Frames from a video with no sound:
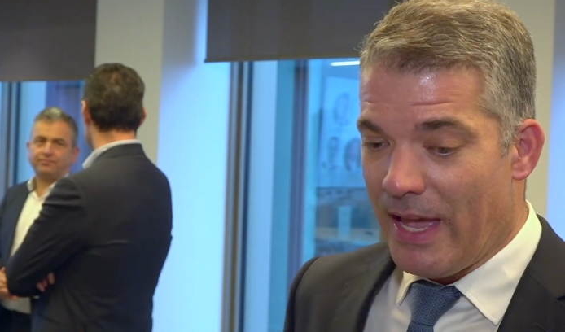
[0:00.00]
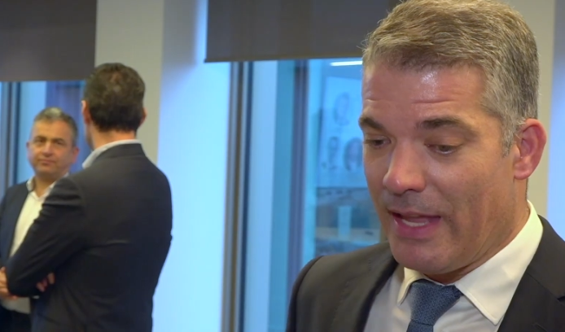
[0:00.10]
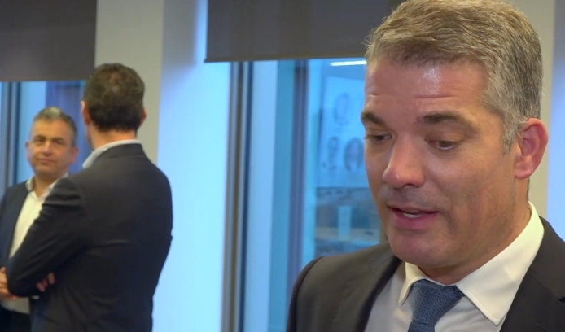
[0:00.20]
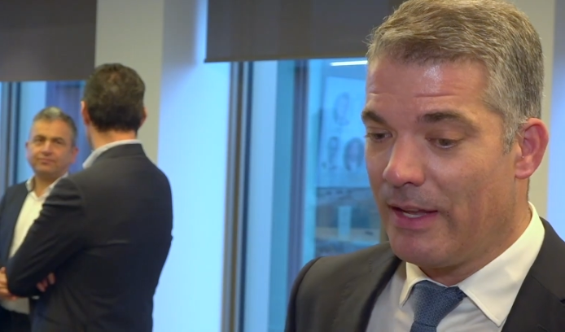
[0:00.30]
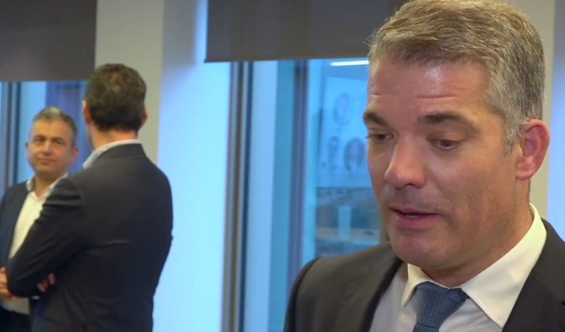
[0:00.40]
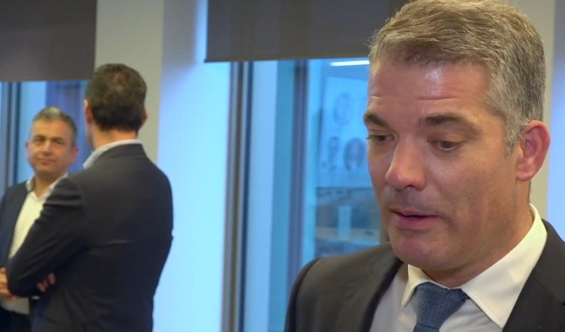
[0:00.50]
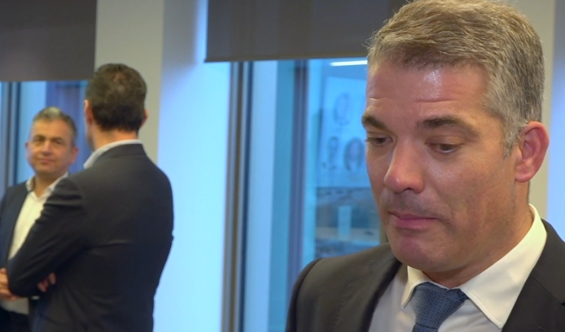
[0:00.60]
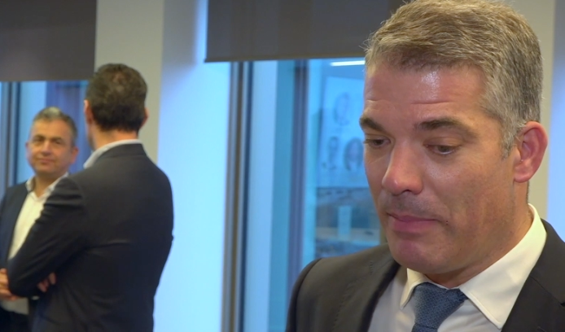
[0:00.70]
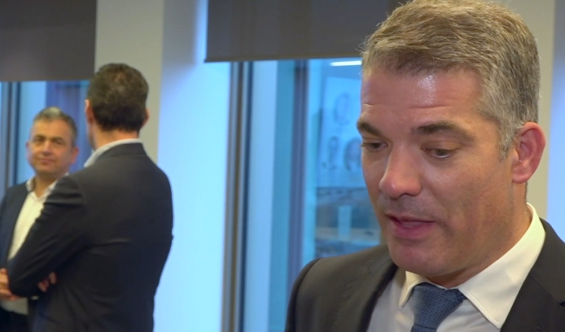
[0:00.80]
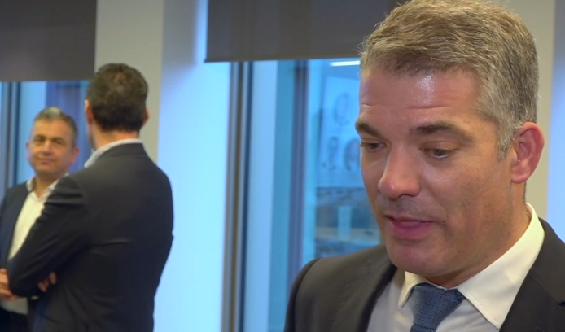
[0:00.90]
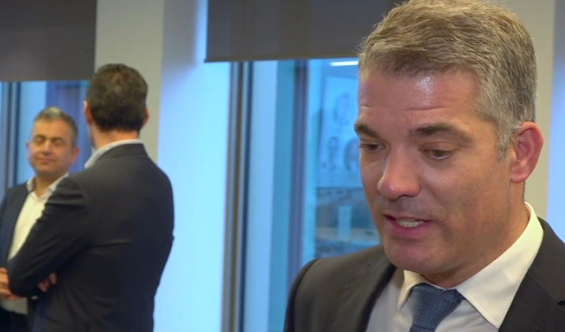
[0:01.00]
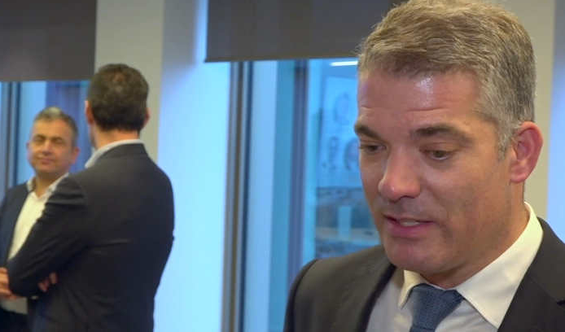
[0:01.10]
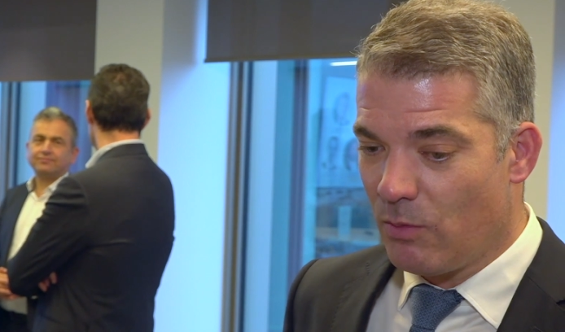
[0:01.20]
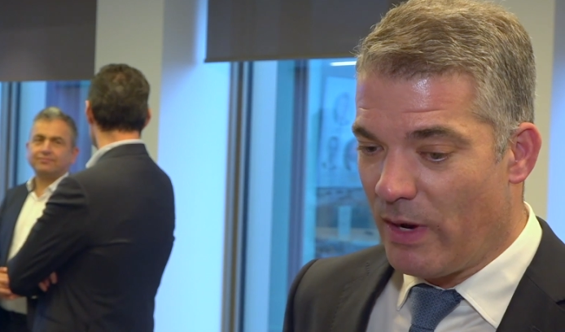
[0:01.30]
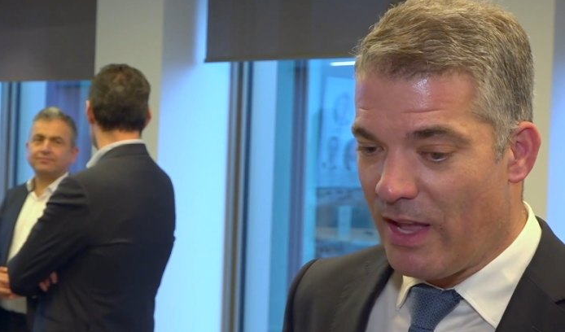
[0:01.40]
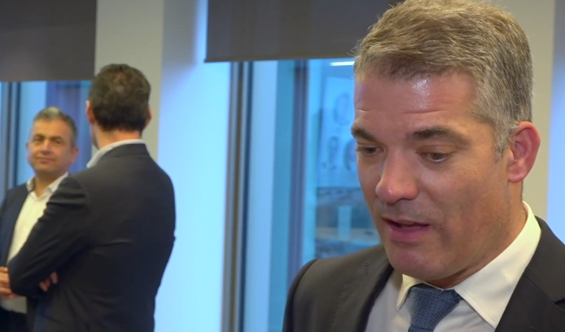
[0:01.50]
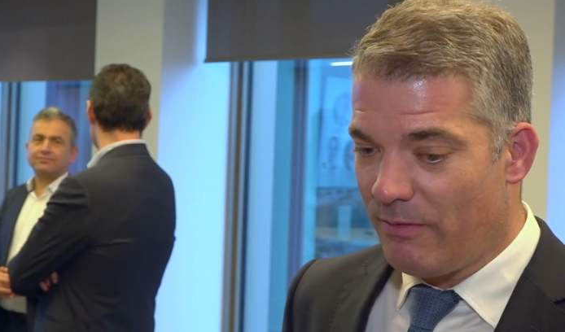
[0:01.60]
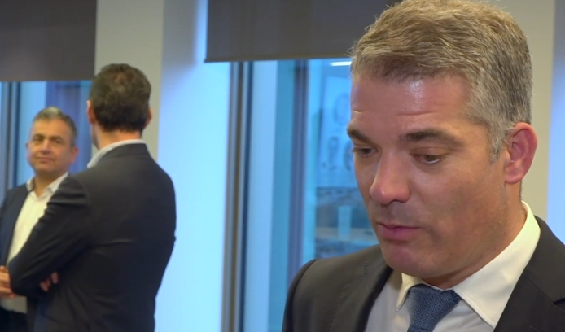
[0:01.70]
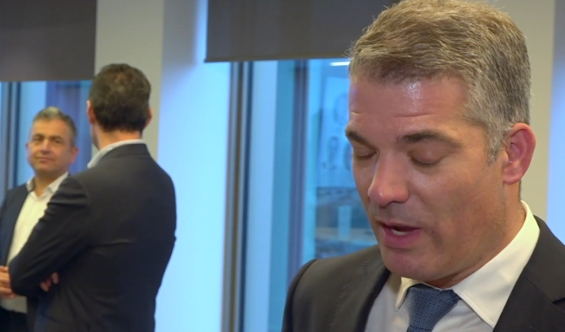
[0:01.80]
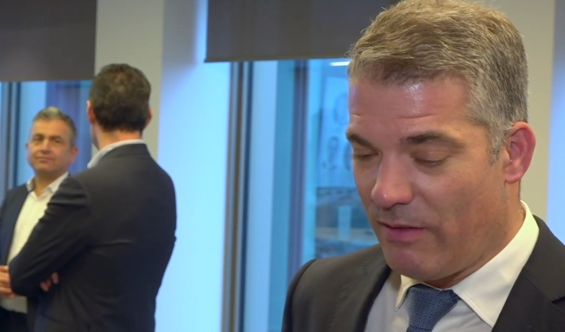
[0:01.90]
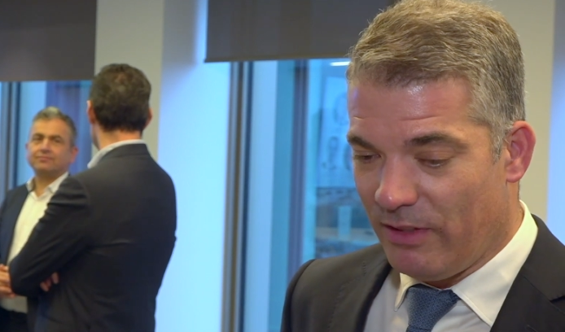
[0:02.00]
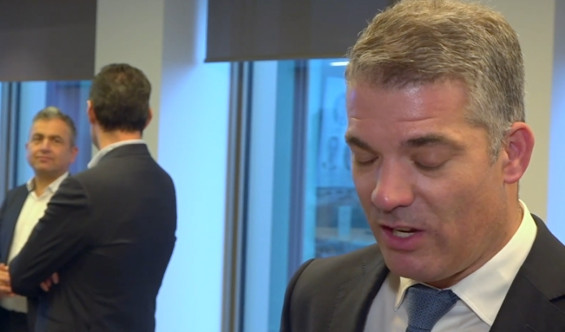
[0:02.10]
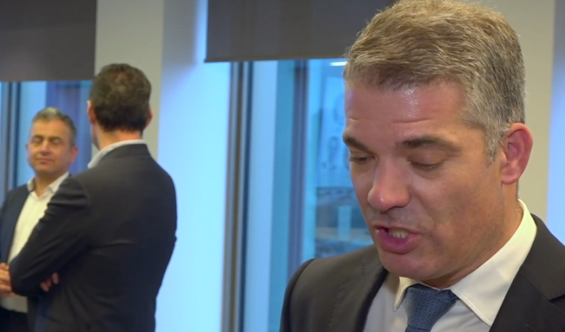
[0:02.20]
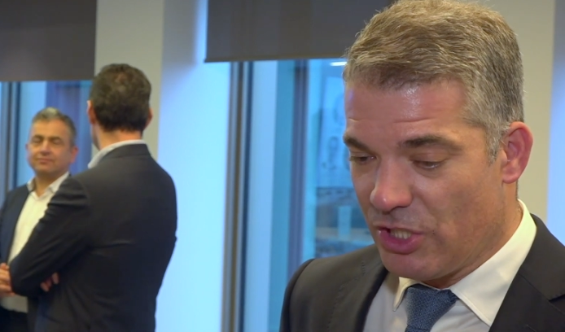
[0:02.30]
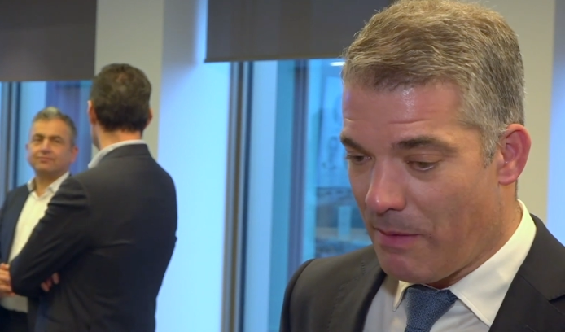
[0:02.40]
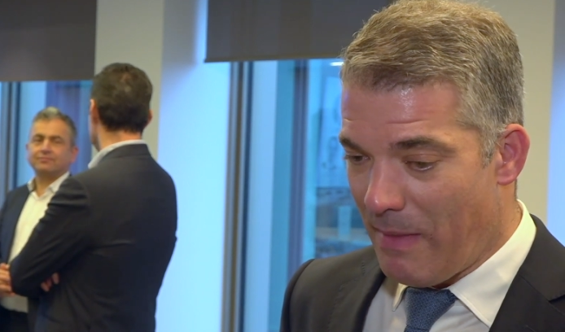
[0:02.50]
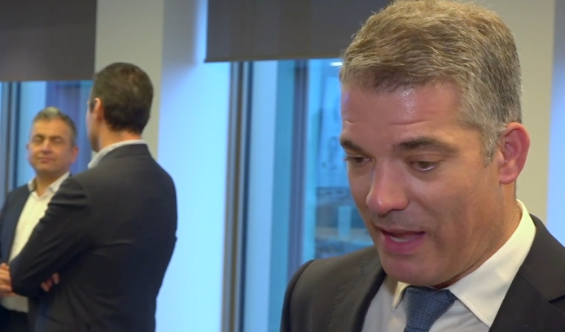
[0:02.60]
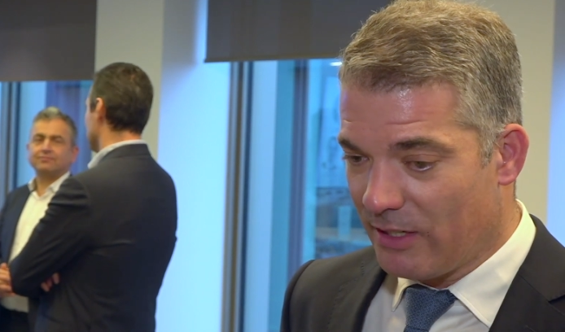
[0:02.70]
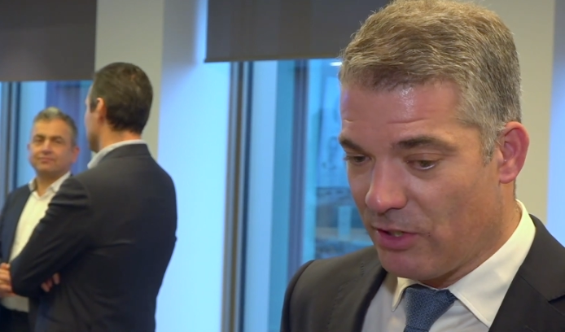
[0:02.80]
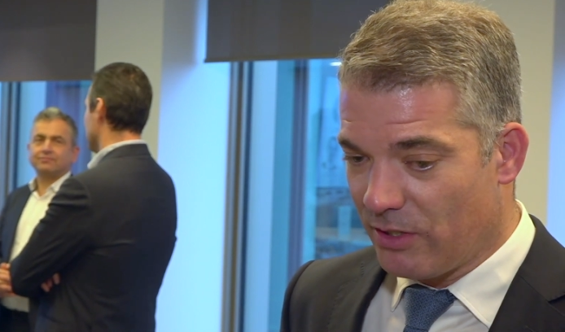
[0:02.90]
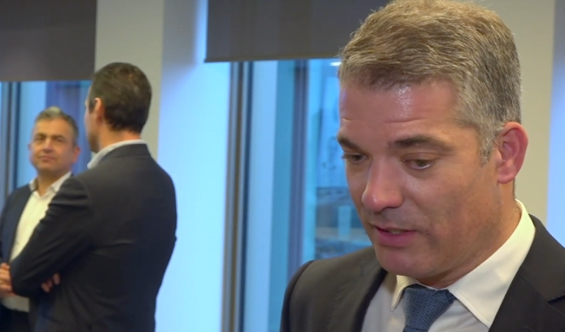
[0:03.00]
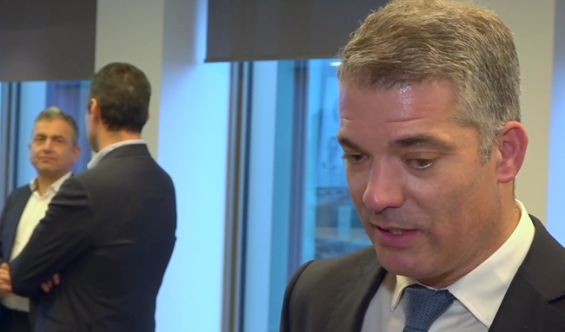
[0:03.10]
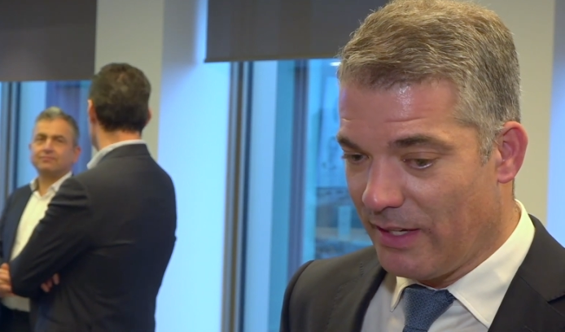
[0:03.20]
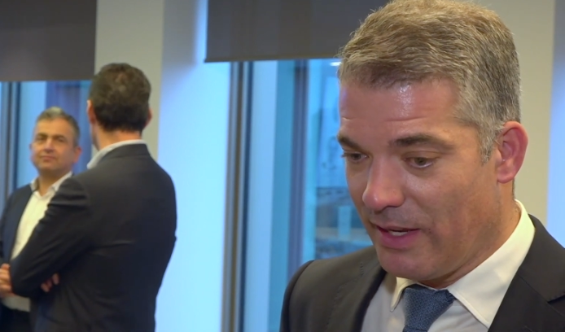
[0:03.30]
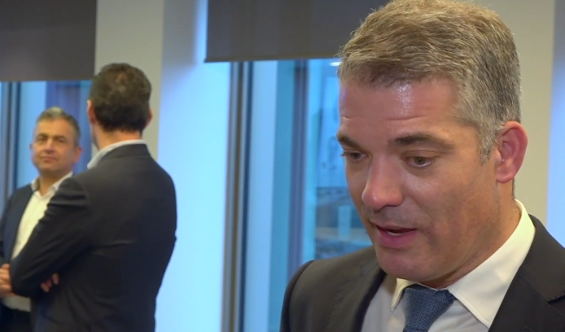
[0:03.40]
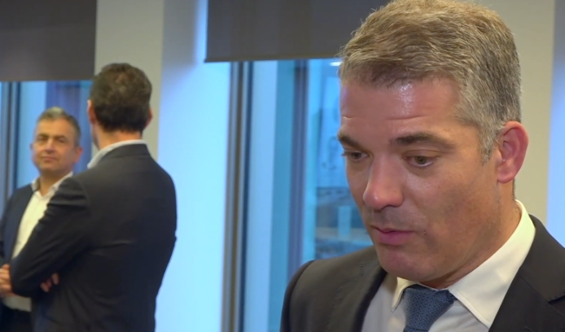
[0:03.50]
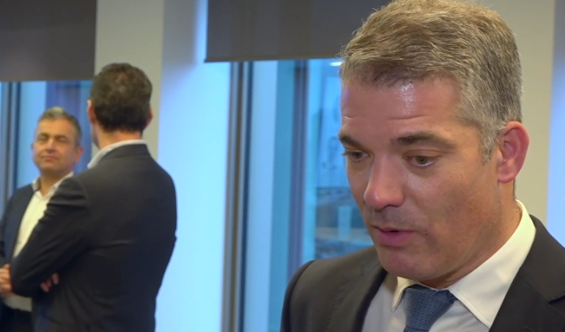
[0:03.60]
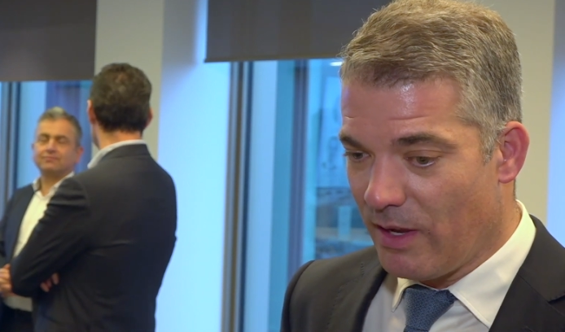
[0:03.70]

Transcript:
Speaker 1: And by this we have large demand currently. Yeah?